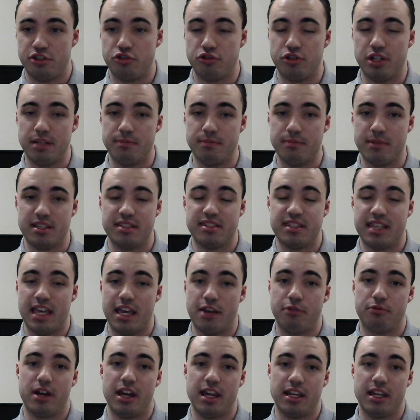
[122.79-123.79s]
treatments that
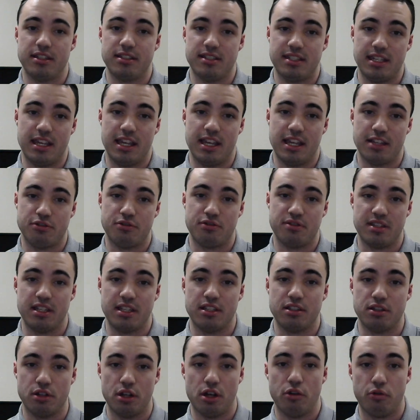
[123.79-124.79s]
Ryan T.
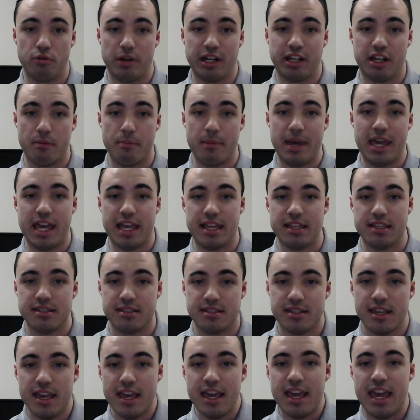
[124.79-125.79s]
Anderson recommends
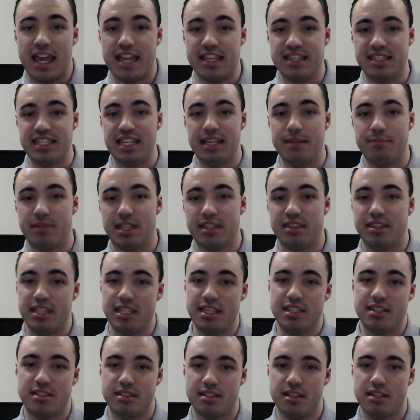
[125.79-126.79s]
and deemed that
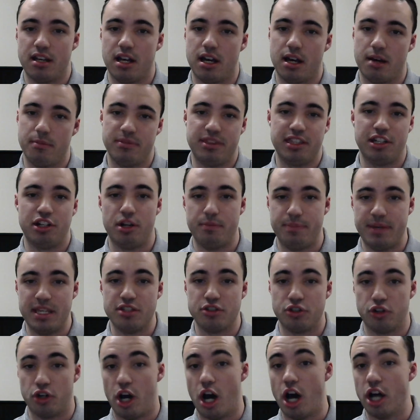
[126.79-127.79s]
these therapies
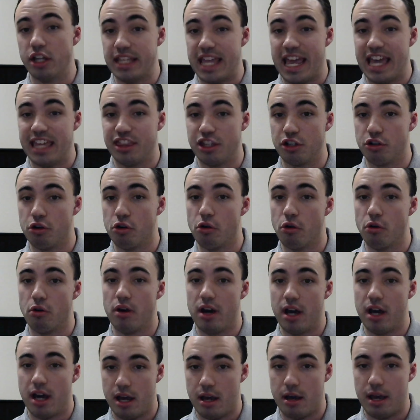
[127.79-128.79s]
are unethical
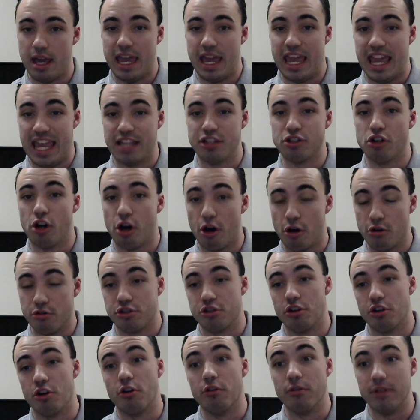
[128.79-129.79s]
and
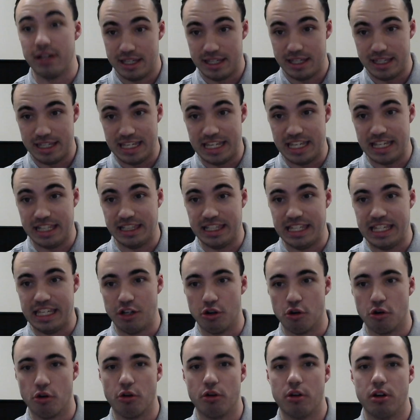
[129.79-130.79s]
also
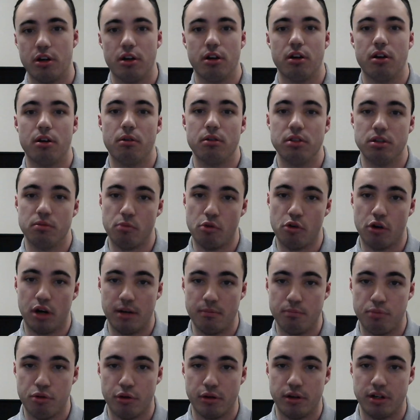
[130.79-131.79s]
illegal, the more
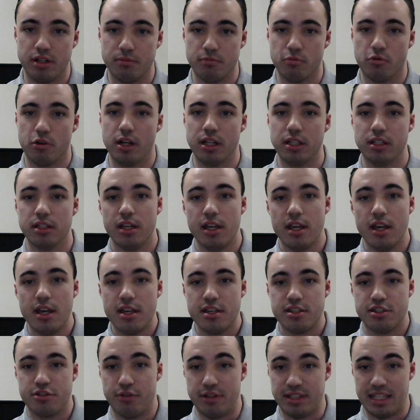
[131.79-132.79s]
important one.
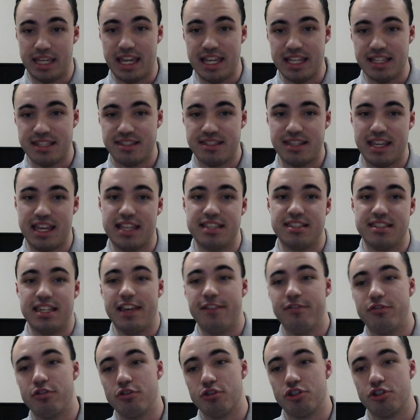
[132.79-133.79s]
So in 8 states,
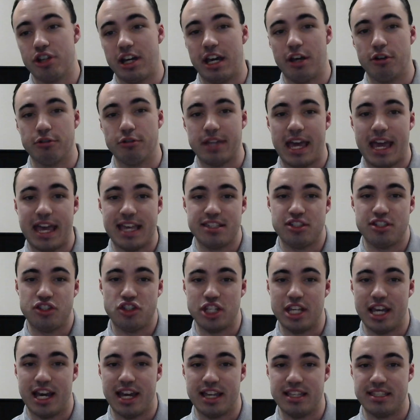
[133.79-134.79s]
if your child has
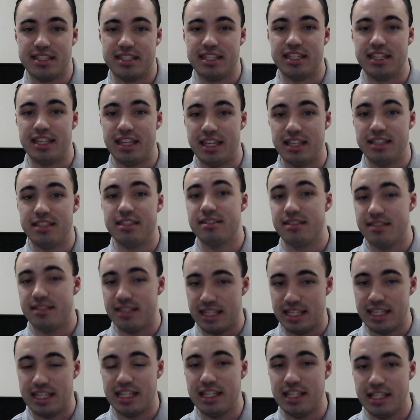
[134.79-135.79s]
GID, it is
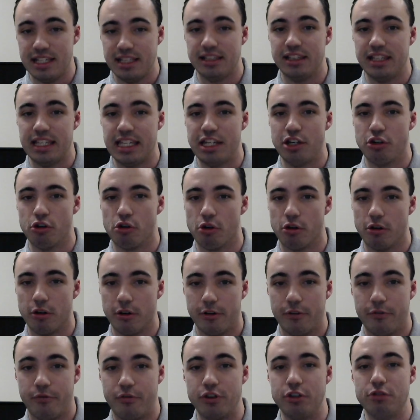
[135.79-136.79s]
illegal
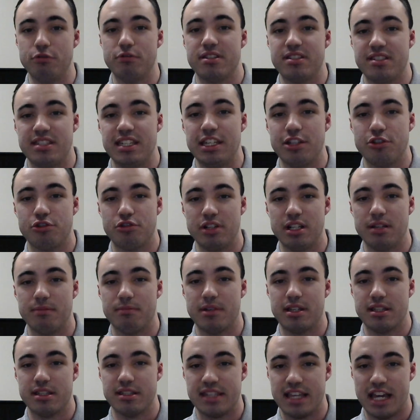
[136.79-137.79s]
for you to seek
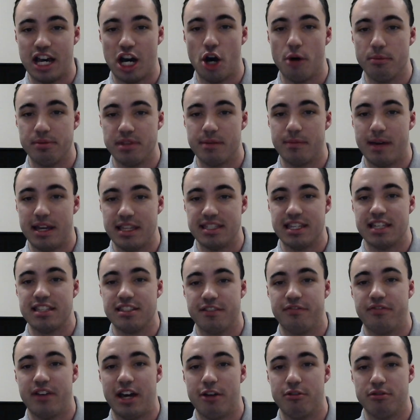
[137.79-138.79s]
treatment to help them
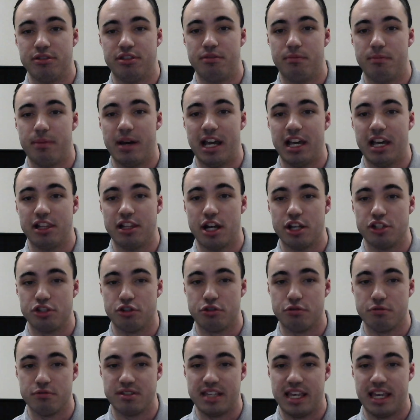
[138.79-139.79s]
identify with their
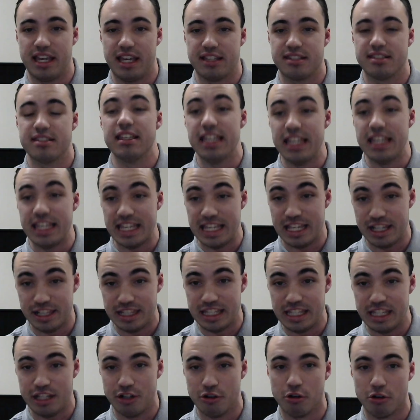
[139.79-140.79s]
biological sex.
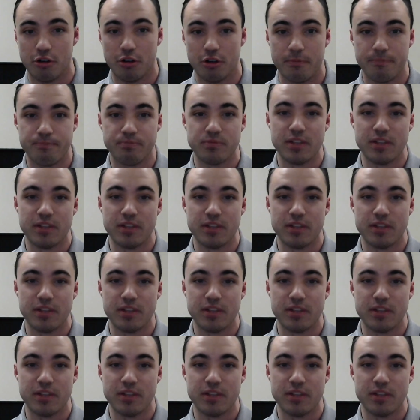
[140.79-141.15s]
Illegal.